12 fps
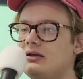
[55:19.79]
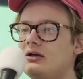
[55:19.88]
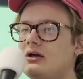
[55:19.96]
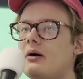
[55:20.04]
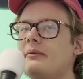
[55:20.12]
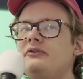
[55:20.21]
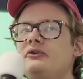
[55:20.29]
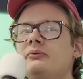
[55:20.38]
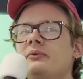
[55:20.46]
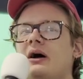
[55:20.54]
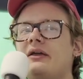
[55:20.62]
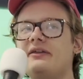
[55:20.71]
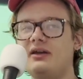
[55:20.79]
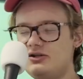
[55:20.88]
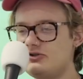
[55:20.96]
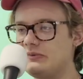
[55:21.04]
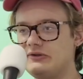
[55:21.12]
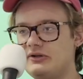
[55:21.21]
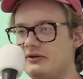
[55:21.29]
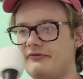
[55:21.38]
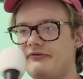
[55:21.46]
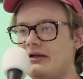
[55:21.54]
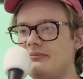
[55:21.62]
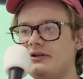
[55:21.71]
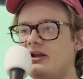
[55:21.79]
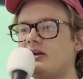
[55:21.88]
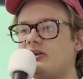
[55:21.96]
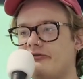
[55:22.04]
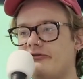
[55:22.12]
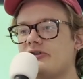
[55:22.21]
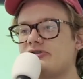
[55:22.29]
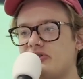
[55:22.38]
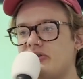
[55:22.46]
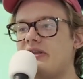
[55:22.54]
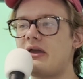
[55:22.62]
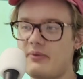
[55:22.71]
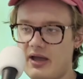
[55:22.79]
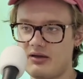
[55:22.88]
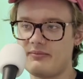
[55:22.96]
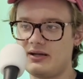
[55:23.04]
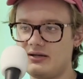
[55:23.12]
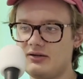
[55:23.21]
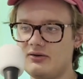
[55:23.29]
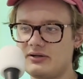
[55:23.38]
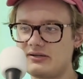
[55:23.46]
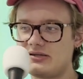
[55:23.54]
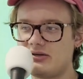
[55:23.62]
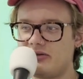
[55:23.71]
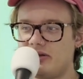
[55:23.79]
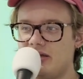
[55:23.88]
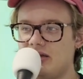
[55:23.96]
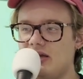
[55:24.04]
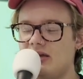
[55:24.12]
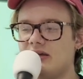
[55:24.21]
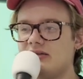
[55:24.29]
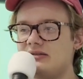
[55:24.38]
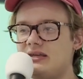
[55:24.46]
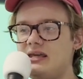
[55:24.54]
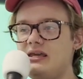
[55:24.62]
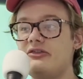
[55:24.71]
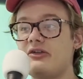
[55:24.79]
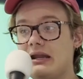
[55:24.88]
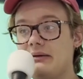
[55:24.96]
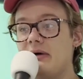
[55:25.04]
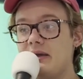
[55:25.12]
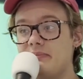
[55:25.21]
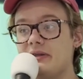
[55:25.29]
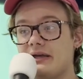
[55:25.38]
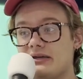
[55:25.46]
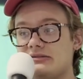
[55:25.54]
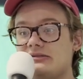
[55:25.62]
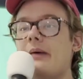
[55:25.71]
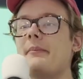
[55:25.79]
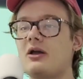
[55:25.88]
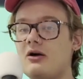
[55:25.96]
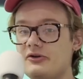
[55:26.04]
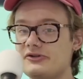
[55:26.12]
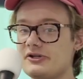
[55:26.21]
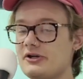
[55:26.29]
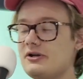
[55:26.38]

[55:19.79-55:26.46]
I went to. I think I just went to the family doctor first, and then they recommended going to Southlake because he thought it might be like a stomach ulcer.